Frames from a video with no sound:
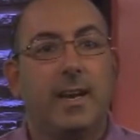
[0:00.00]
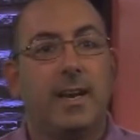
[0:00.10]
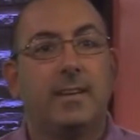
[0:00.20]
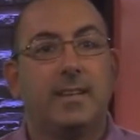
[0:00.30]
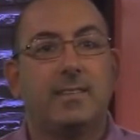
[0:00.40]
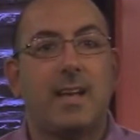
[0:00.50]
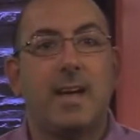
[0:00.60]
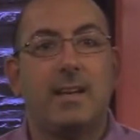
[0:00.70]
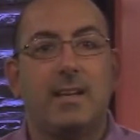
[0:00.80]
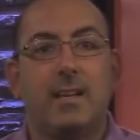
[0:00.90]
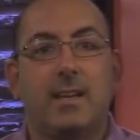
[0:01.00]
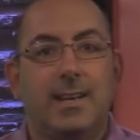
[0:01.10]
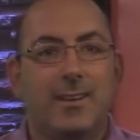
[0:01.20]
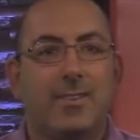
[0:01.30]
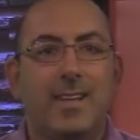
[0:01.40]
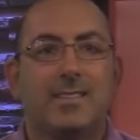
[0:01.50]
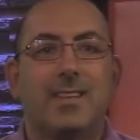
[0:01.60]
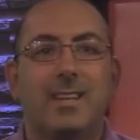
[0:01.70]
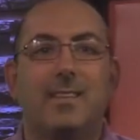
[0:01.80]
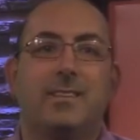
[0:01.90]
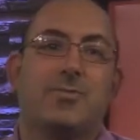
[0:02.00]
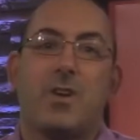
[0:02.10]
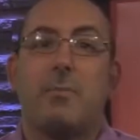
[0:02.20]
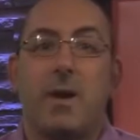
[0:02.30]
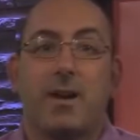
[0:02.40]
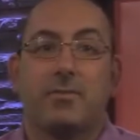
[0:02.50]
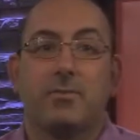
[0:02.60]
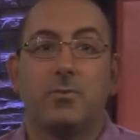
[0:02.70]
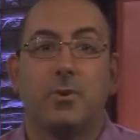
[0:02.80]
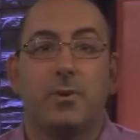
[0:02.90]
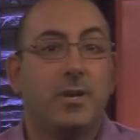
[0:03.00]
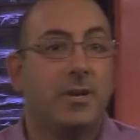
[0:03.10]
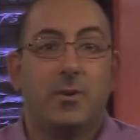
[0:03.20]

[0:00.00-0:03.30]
and anxiety and are less likely to drop out of school.